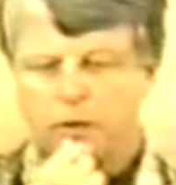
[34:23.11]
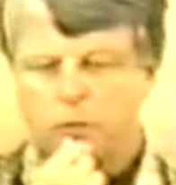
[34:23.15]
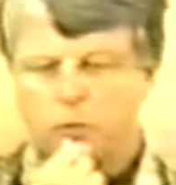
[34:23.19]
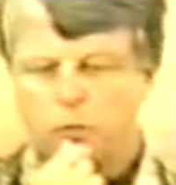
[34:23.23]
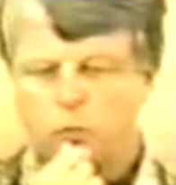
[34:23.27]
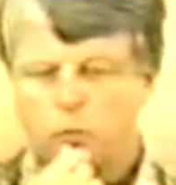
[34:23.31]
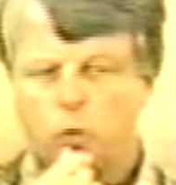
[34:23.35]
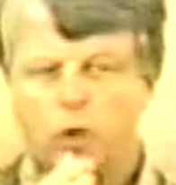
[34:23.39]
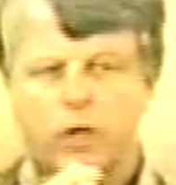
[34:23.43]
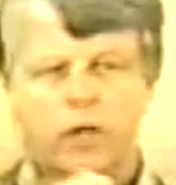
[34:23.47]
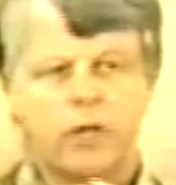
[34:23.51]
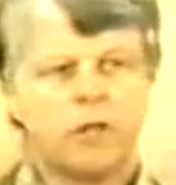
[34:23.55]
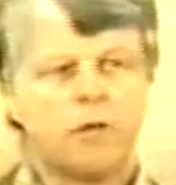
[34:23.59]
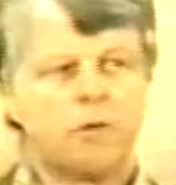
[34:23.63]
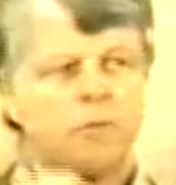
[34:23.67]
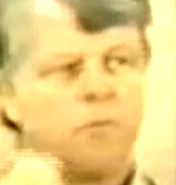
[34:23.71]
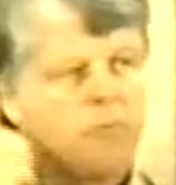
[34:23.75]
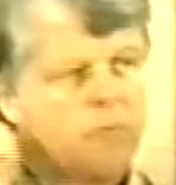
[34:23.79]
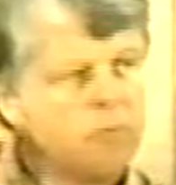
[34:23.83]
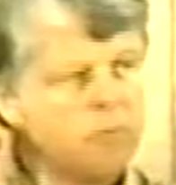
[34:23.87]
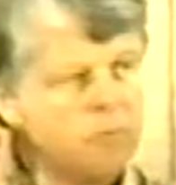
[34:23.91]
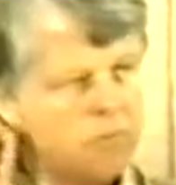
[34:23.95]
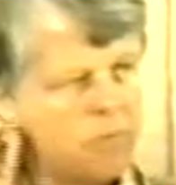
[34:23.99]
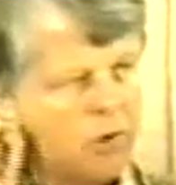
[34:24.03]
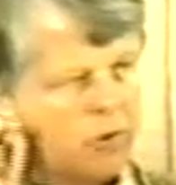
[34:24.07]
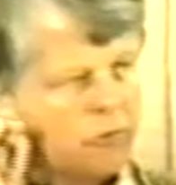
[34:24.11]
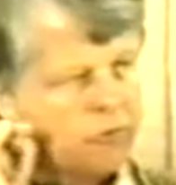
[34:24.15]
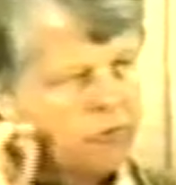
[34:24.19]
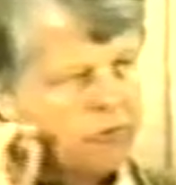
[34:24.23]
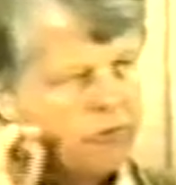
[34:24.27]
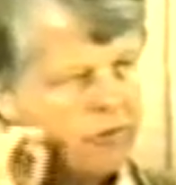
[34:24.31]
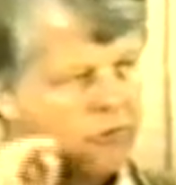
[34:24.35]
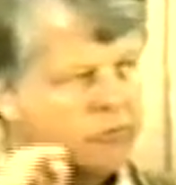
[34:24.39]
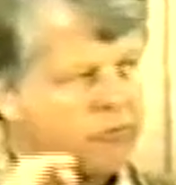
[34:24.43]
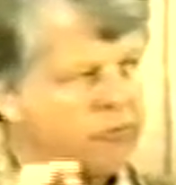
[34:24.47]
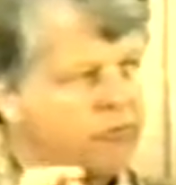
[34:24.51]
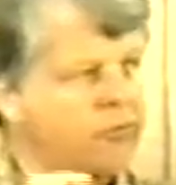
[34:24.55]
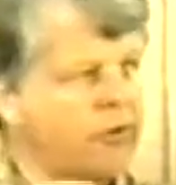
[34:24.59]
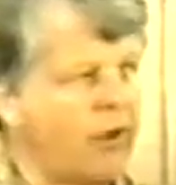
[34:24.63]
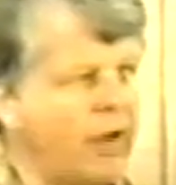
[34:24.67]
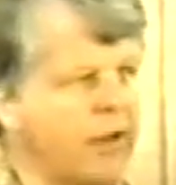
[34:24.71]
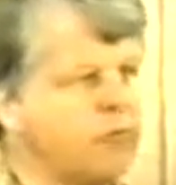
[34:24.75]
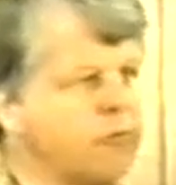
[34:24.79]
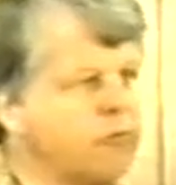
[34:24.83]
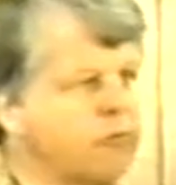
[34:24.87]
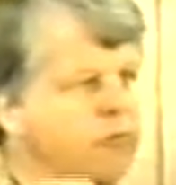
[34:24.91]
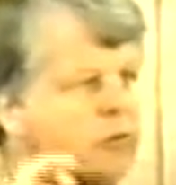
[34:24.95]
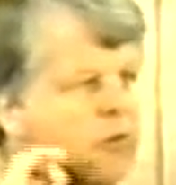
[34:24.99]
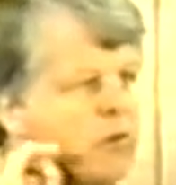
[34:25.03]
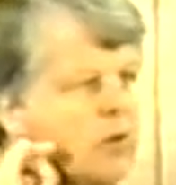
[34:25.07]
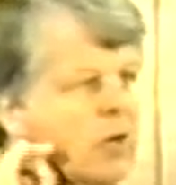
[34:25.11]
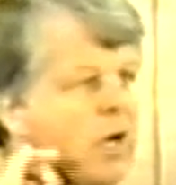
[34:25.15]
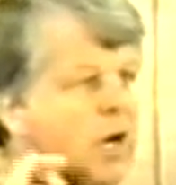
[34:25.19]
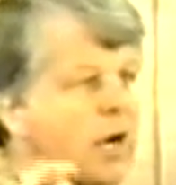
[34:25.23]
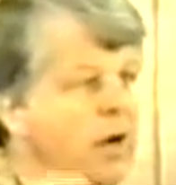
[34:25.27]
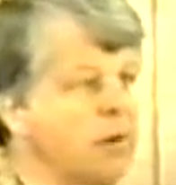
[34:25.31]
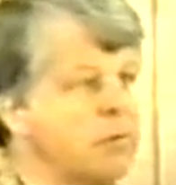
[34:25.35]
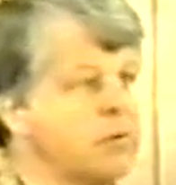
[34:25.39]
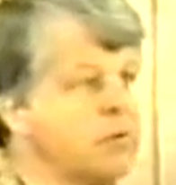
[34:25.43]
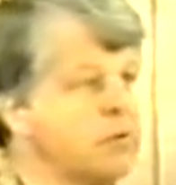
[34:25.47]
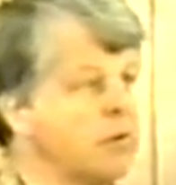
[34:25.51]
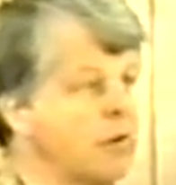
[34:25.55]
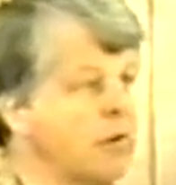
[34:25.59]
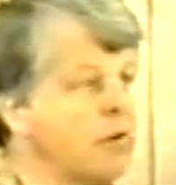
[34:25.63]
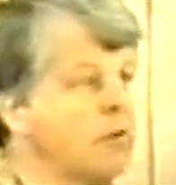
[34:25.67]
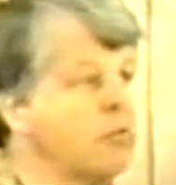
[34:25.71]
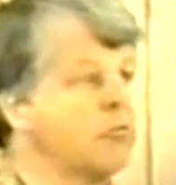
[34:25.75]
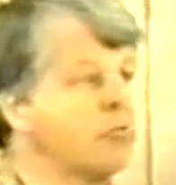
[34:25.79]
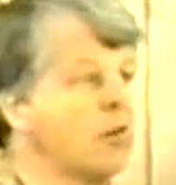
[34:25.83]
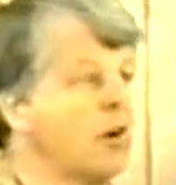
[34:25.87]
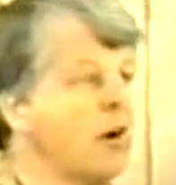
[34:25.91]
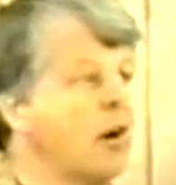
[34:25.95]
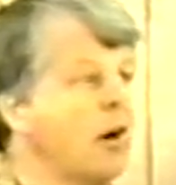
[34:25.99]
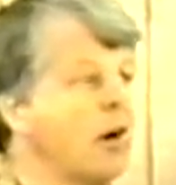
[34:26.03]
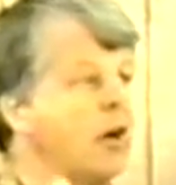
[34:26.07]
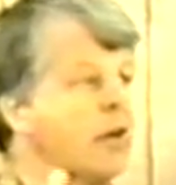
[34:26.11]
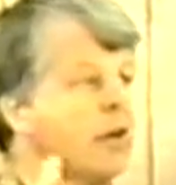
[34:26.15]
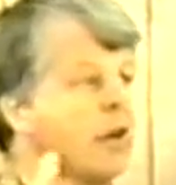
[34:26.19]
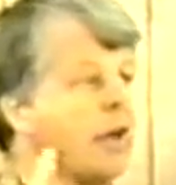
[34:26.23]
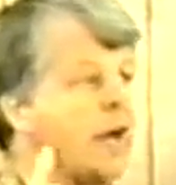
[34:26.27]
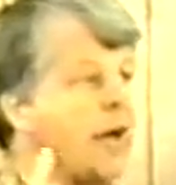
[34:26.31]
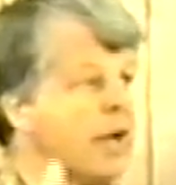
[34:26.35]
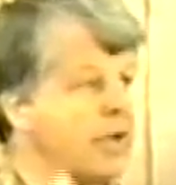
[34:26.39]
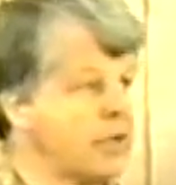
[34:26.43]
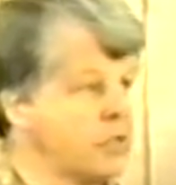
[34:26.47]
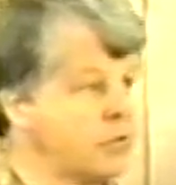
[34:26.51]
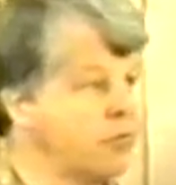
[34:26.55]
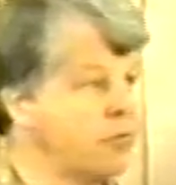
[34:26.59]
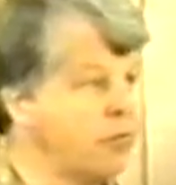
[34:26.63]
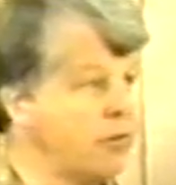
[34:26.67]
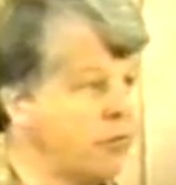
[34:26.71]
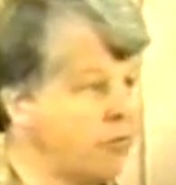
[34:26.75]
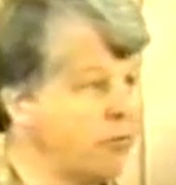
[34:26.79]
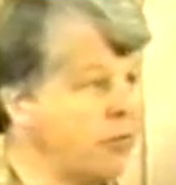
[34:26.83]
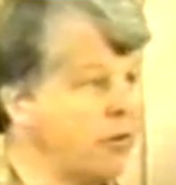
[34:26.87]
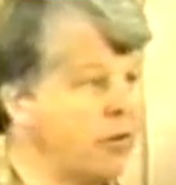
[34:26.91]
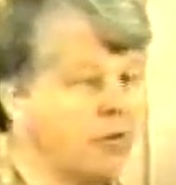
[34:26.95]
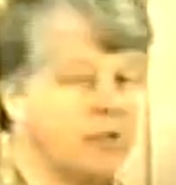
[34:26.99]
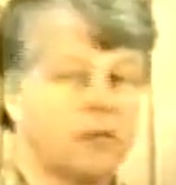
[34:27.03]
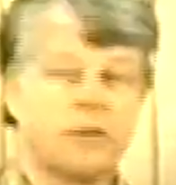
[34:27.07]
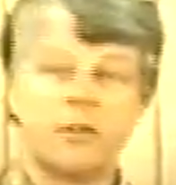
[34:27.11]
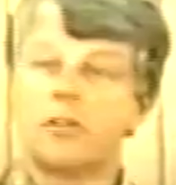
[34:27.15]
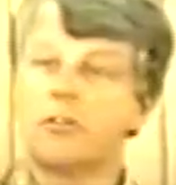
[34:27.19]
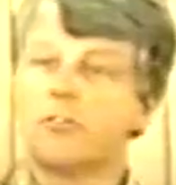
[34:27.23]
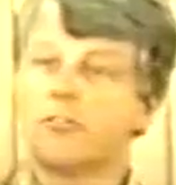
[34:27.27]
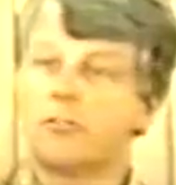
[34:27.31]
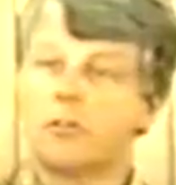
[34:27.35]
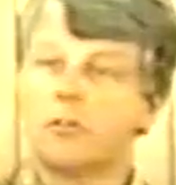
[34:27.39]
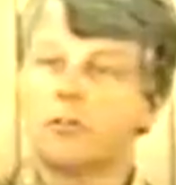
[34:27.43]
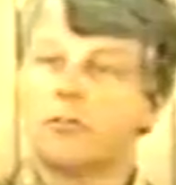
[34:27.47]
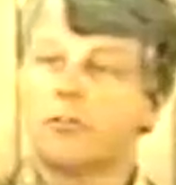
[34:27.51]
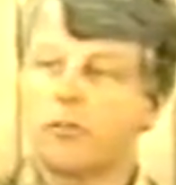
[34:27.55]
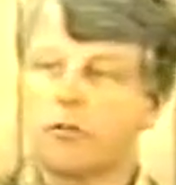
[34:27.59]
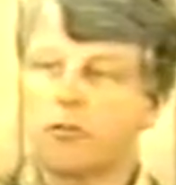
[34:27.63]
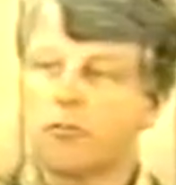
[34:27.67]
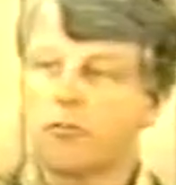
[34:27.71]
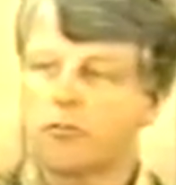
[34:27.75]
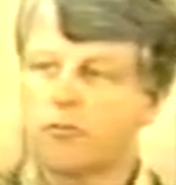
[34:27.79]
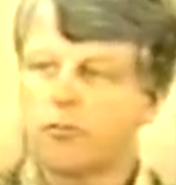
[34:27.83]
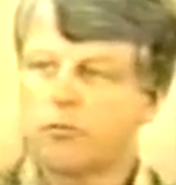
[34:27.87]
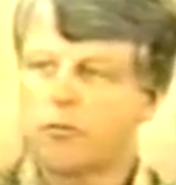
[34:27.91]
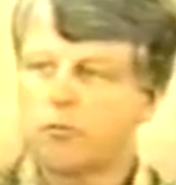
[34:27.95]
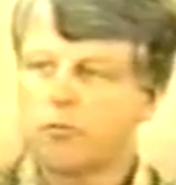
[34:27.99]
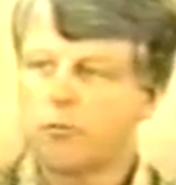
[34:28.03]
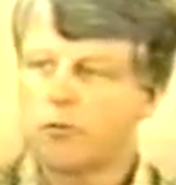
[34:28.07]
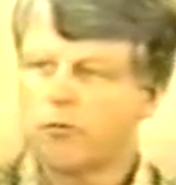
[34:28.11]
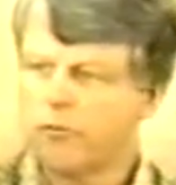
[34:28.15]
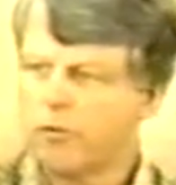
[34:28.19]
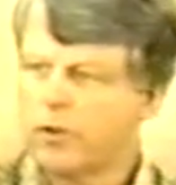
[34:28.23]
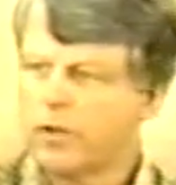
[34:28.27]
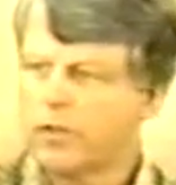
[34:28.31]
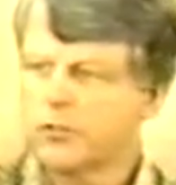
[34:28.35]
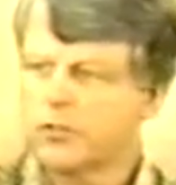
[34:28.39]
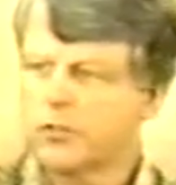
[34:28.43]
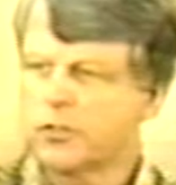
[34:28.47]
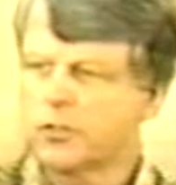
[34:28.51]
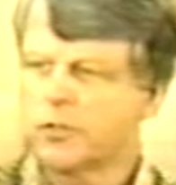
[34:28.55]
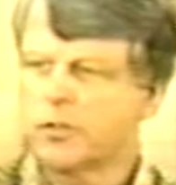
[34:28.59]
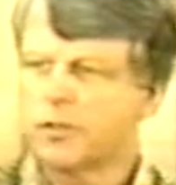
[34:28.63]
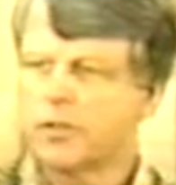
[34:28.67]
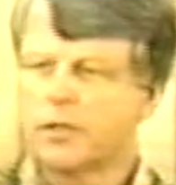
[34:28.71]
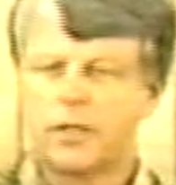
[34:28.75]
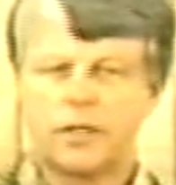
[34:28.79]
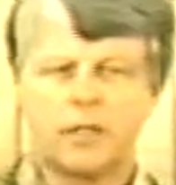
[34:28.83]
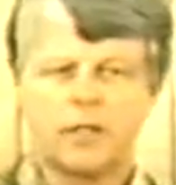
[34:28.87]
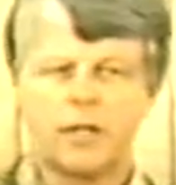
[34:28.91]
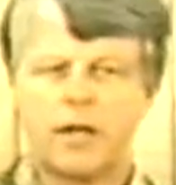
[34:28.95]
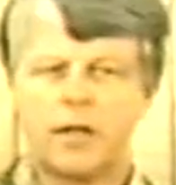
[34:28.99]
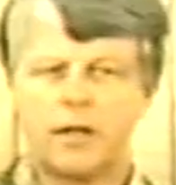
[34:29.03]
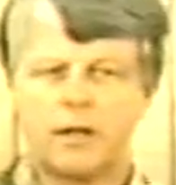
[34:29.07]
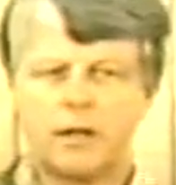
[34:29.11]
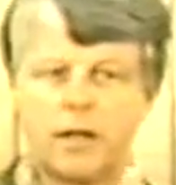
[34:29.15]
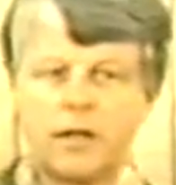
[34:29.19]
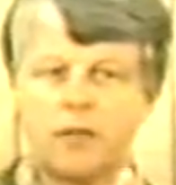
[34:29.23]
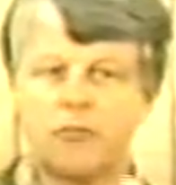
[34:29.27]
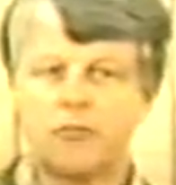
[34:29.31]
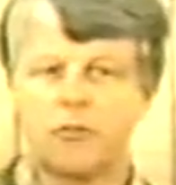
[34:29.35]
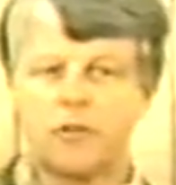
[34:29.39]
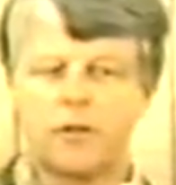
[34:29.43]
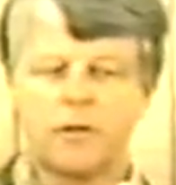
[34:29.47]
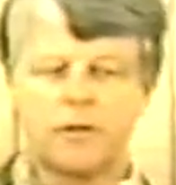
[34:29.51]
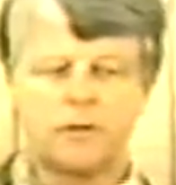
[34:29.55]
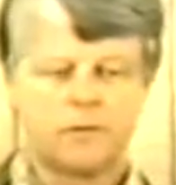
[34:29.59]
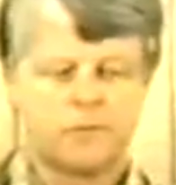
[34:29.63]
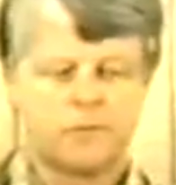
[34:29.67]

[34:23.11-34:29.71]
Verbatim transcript: one of the most insightful commentaries on Acts 15 is Luther's reflection in that essay.